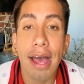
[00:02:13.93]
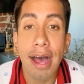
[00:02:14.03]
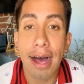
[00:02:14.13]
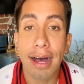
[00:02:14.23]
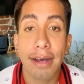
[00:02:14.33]

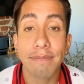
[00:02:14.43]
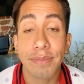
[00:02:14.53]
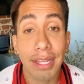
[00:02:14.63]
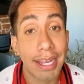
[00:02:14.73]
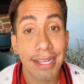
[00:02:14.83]

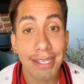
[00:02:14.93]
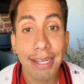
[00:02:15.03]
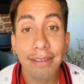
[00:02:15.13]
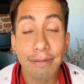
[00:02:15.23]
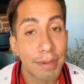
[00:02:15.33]
like I
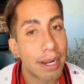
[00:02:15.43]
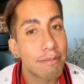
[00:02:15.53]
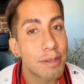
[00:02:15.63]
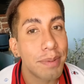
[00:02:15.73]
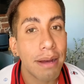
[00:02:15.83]
said, my name
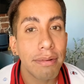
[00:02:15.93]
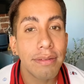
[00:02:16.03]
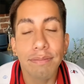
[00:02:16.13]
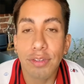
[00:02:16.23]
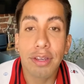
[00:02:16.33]
is
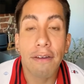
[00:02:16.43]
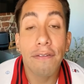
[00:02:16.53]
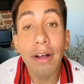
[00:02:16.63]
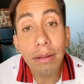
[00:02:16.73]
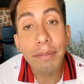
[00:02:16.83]
Pavel. You can
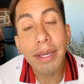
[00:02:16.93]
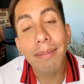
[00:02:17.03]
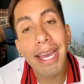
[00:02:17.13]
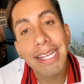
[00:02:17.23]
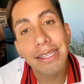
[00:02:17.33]
follow me on
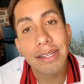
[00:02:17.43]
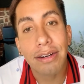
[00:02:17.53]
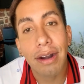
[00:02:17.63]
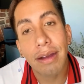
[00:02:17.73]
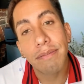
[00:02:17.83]
my
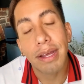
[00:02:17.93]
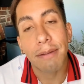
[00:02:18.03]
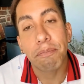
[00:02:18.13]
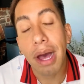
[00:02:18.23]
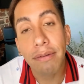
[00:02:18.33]

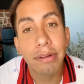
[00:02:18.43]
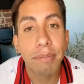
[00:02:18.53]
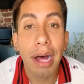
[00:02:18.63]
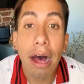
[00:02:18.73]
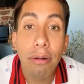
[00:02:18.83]
Instagram, Pavel
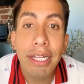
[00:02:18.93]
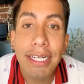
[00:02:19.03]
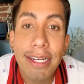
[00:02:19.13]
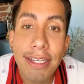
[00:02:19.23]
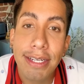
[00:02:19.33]

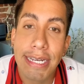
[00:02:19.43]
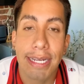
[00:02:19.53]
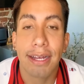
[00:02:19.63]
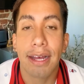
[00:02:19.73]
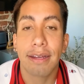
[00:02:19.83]
Paulinich,
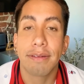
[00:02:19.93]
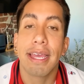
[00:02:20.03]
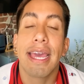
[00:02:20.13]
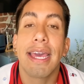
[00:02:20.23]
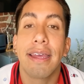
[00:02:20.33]

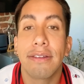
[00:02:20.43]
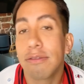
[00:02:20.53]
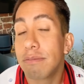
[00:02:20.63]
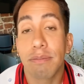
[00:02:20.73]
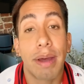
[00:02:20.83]
and
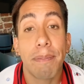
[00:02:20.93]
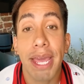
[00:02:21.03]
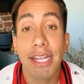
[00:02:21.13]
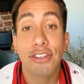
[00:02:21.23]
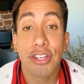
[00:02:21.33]
my
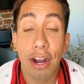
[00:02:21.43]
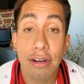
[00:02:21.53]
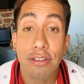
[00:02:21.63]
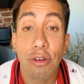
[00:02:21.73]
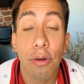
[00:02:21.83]
page,
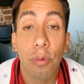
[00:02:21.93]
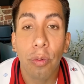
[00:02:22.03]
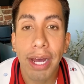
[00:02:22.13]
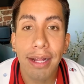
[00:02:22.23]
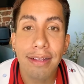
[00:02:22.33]
Karen's Gone
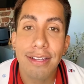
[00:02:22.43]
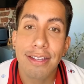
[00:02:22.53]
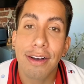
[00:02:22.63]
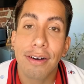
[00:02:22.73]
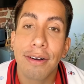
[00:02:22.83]
Wild.
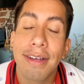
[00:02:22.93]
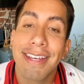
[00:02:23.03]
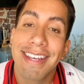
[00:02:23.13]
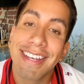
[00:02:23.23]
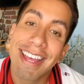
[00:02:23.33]
So
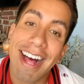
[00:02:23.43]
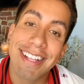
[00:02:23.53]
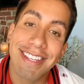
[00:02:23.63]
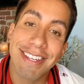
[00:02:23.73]
I'll see you